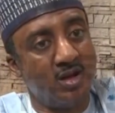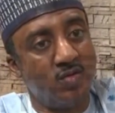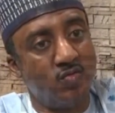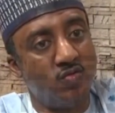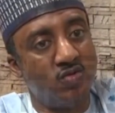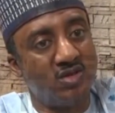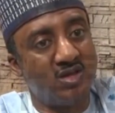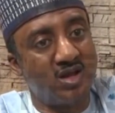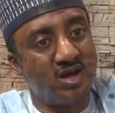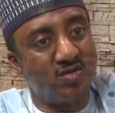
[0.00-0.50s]

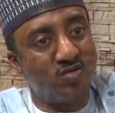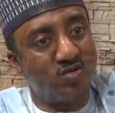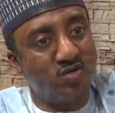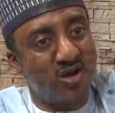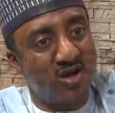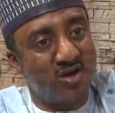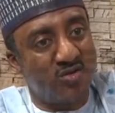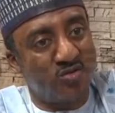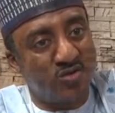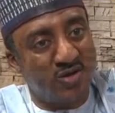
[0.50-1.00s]
Without
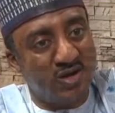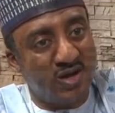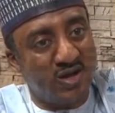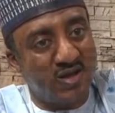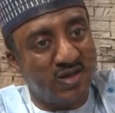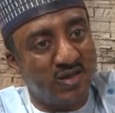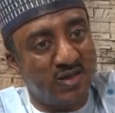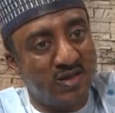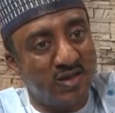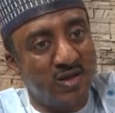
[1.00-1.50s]
law and order,
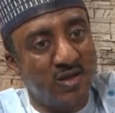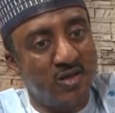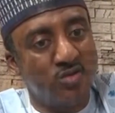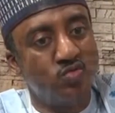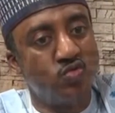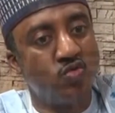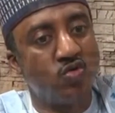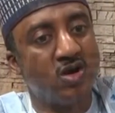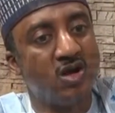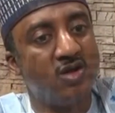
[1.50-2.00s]

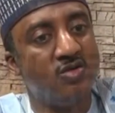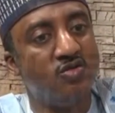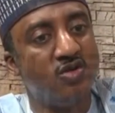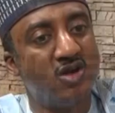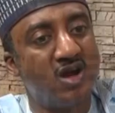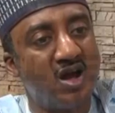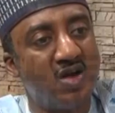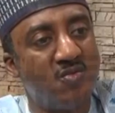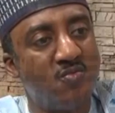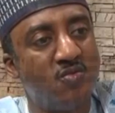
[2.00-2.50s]
you cannot
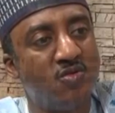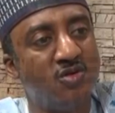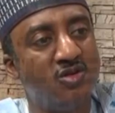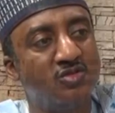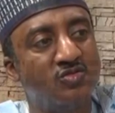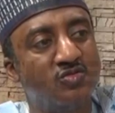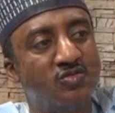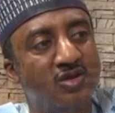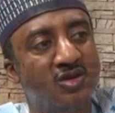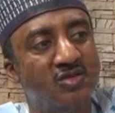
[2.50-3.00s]
have
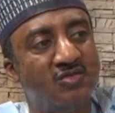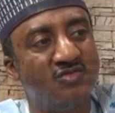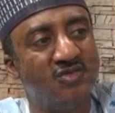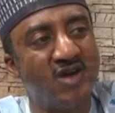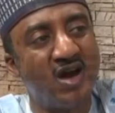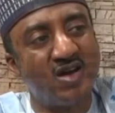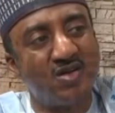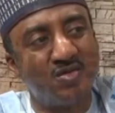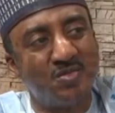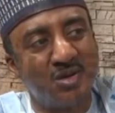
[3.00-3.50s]
political
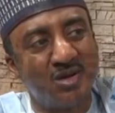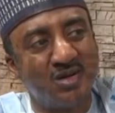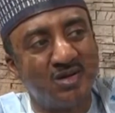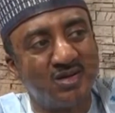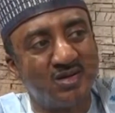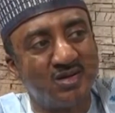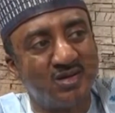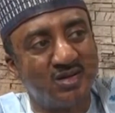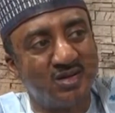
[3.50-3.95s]
environment